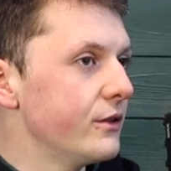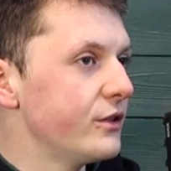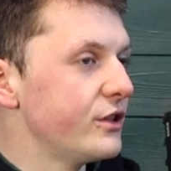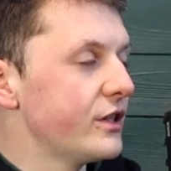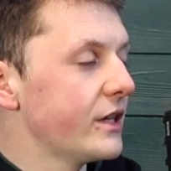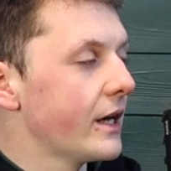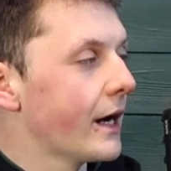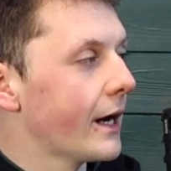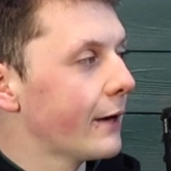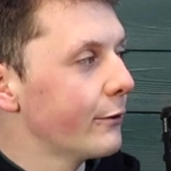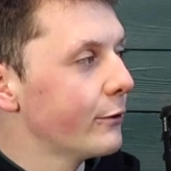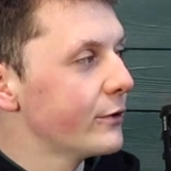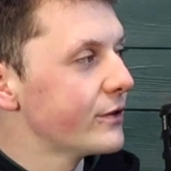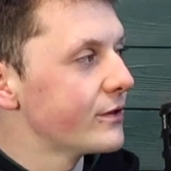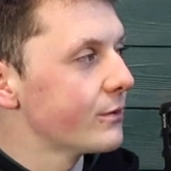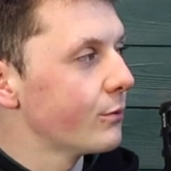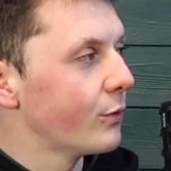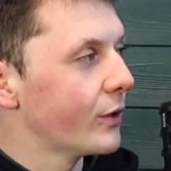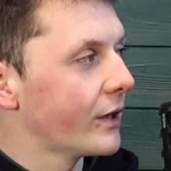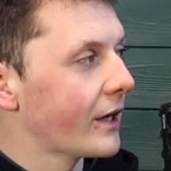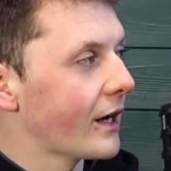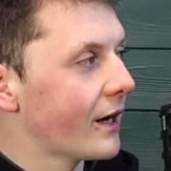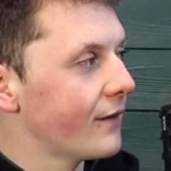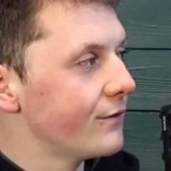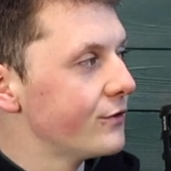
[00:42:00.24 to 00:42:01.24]
See,
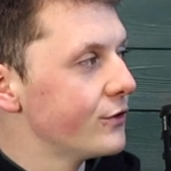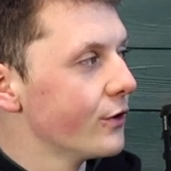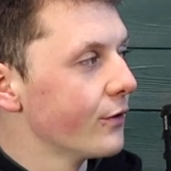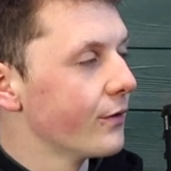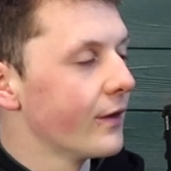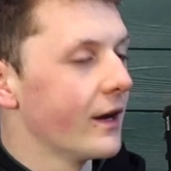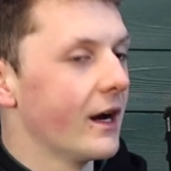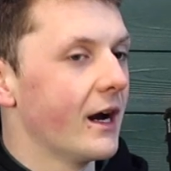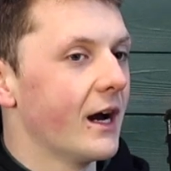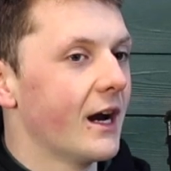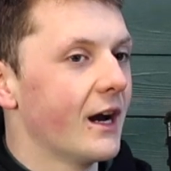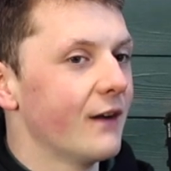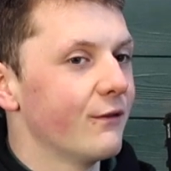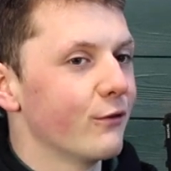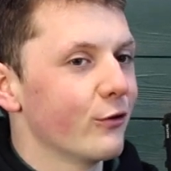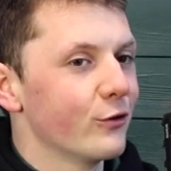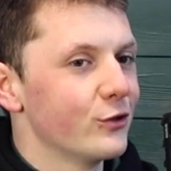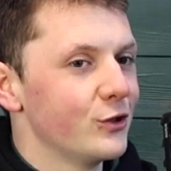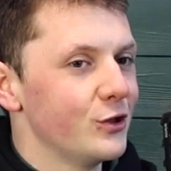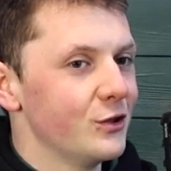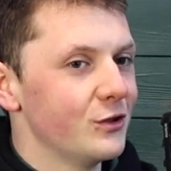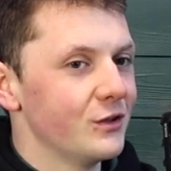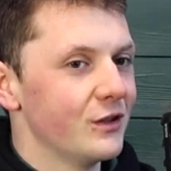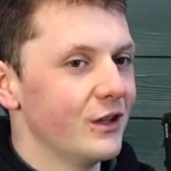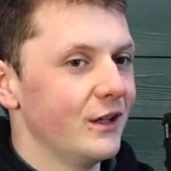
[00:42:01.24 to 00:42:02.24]
when I've done that, I've
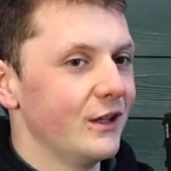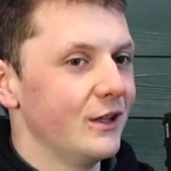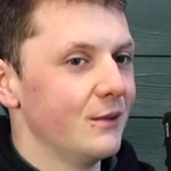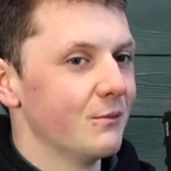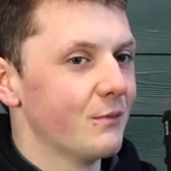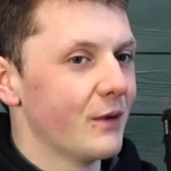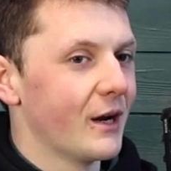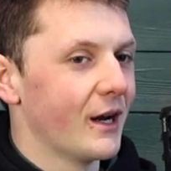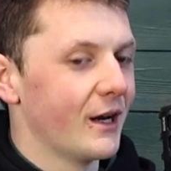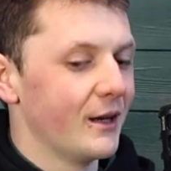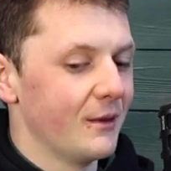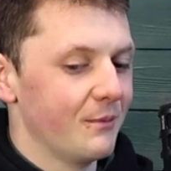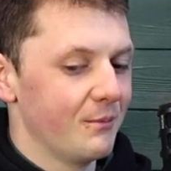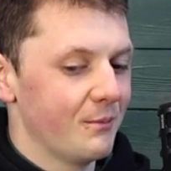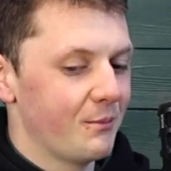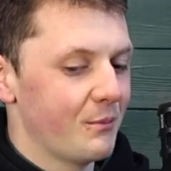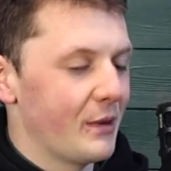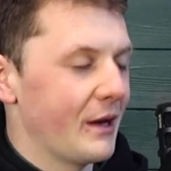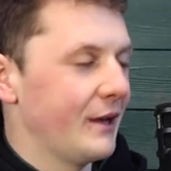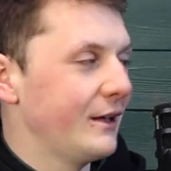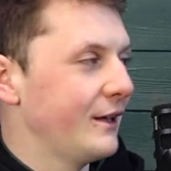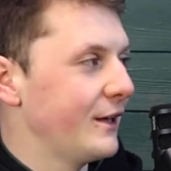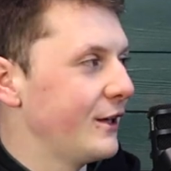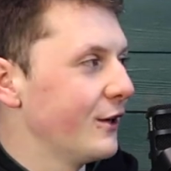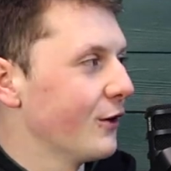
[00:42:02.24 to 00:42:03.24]
always used my
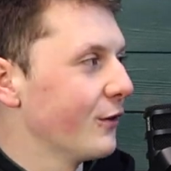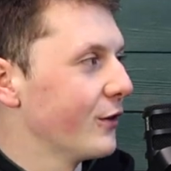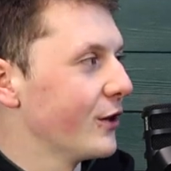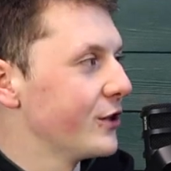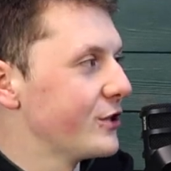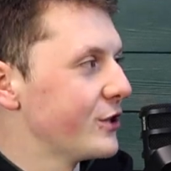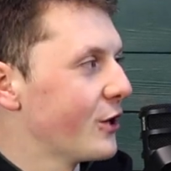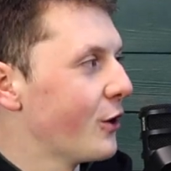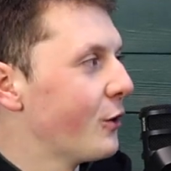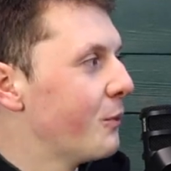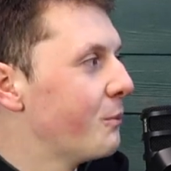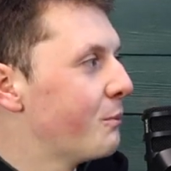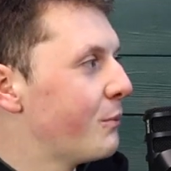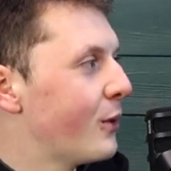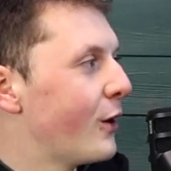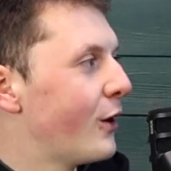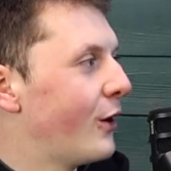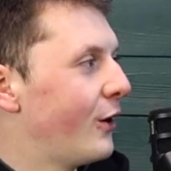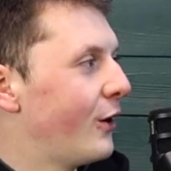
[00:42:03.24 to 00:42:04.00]
pinky on the tone part.